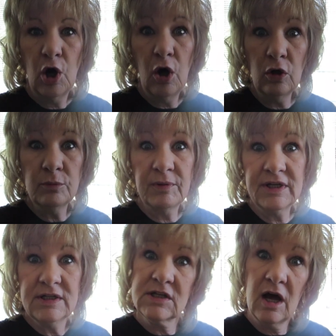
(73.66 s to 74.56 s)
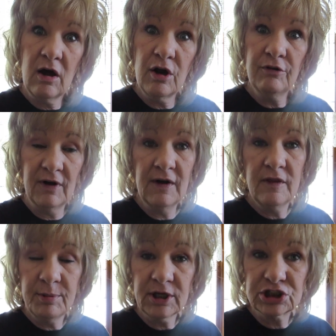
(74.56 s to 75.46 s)
Hold please, I'll go find
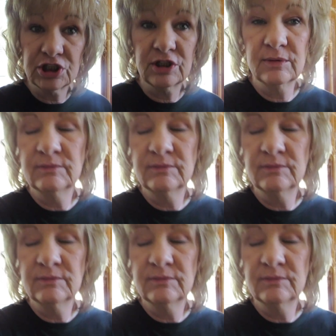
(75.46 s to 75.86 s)
the picture.